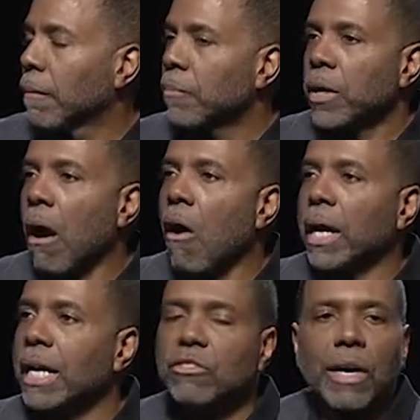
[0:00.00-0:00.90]
There are all
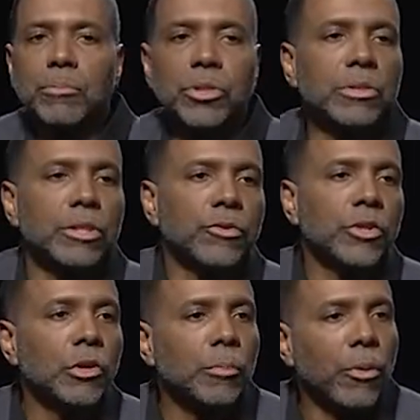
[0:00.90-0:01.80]
kinds of opportunities for
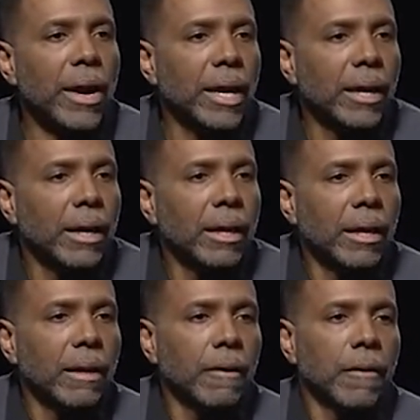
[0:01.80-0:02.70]
you to pray.
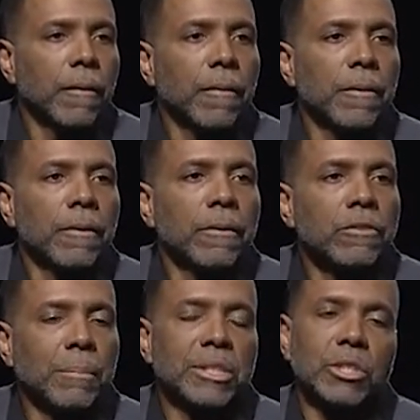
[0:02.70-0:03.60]

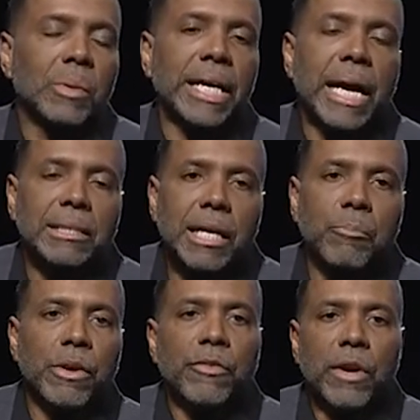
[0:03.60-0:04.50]
Somebody says, well, I ain't got time to
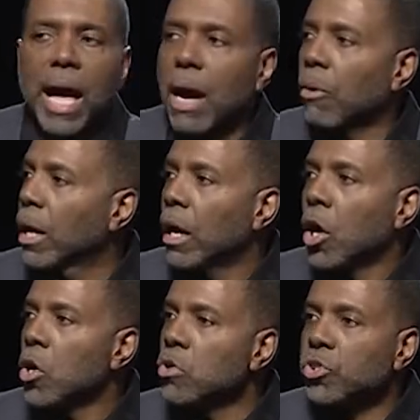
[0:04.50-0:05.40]
pray for an hour.
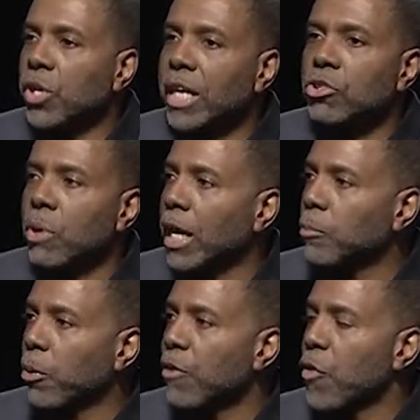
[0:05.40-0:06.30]
Who said you had
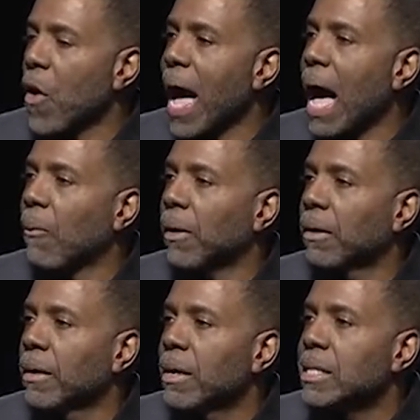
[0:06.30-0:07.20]
to pray for an hour?
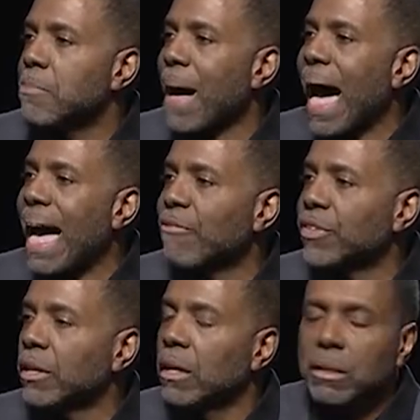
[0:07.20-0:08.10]
The
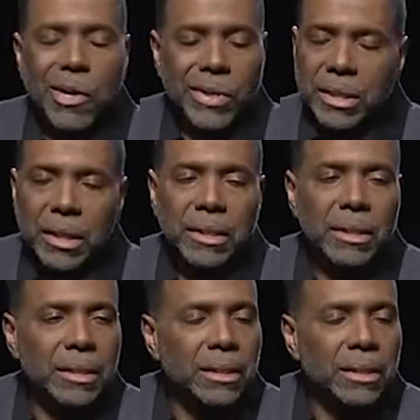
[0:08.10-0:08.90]
Bible. No, it didn't.